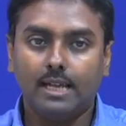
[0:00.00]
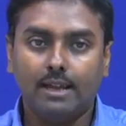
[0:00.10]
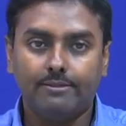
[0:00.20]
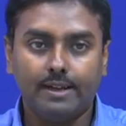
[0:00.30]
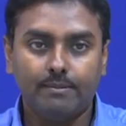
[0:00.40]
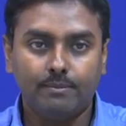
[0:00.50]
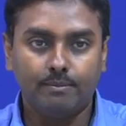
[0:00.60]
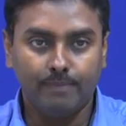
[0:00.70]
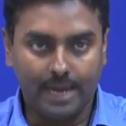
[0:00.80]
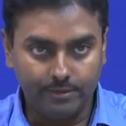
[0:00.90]
FM
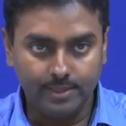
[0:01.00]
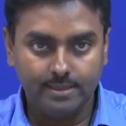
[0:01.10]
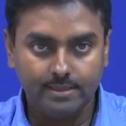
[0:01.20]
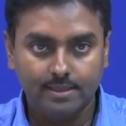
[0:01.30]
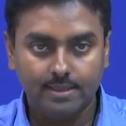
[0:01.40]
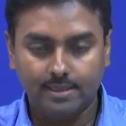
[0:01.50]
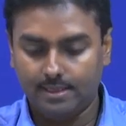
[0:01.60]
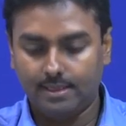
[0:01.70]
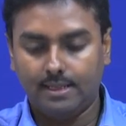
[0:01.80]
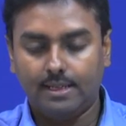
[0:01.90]
bandwidth
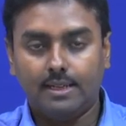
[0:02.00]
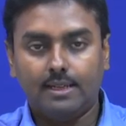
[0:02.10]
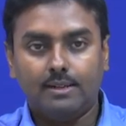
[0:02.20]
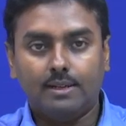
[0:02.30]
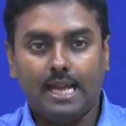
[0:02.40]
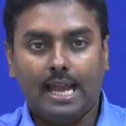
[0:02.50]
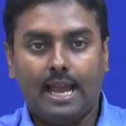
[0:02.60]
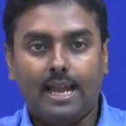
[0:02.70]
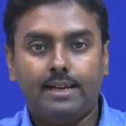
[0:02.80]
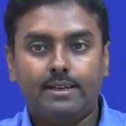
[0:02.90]

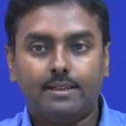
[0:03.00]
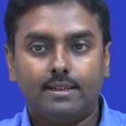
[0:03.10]
and